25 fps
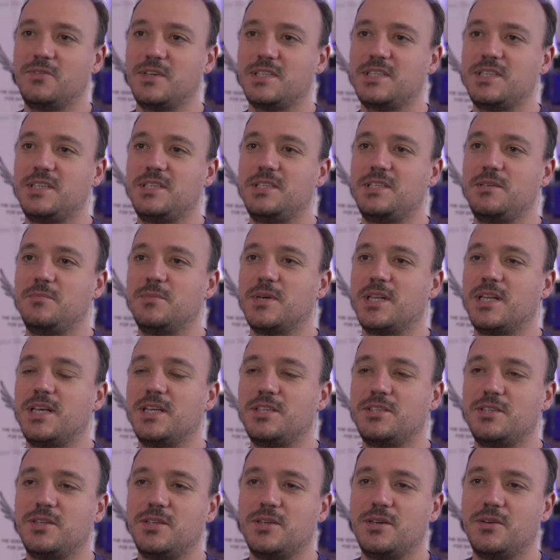facility
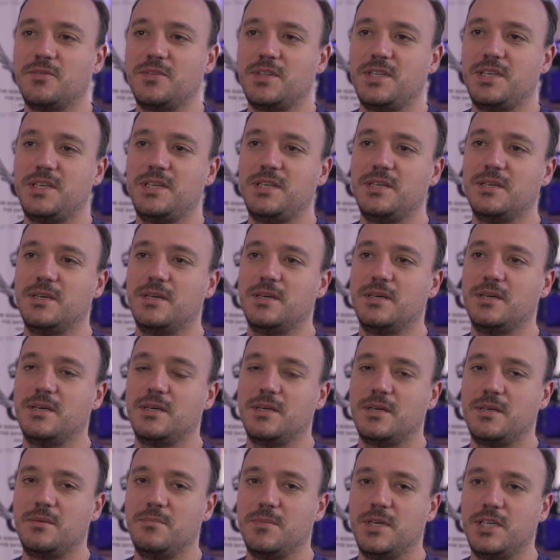manager of
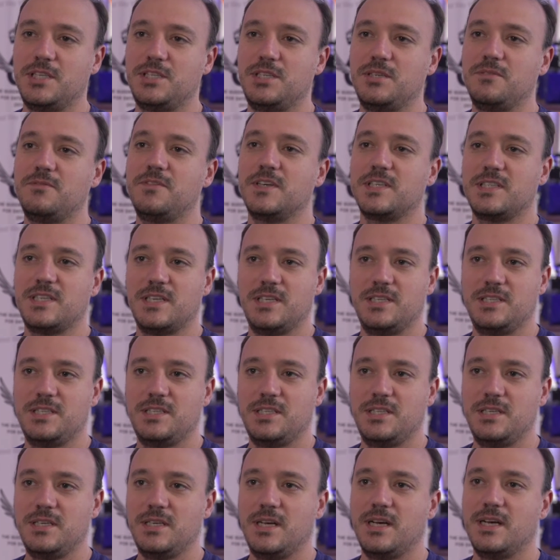the imaging
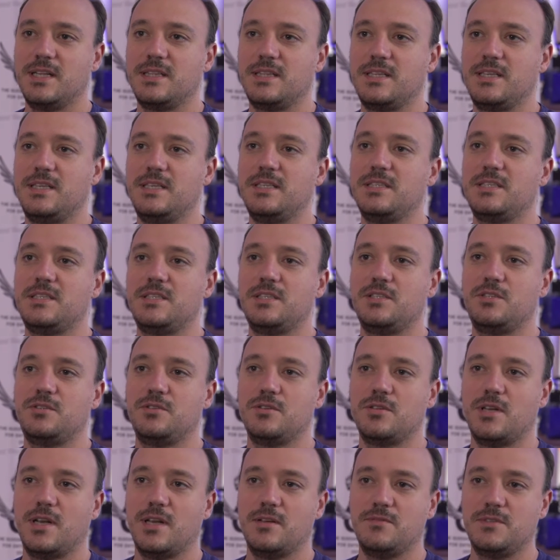facility at the
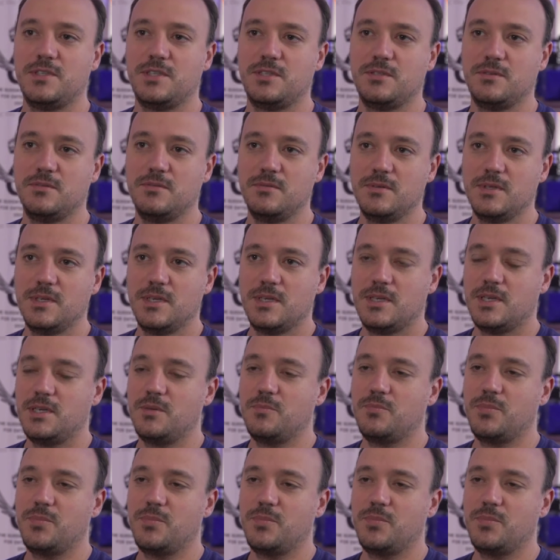Institut de la Vision in